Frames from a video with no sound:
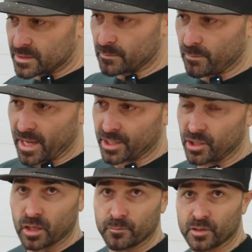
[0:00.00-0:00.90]
some
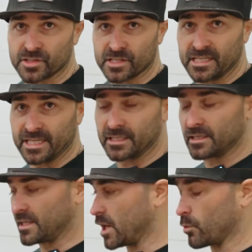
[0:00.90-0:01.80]
backyard person did.
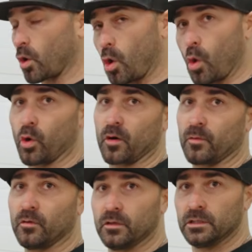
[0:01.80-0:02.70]
They were horrible.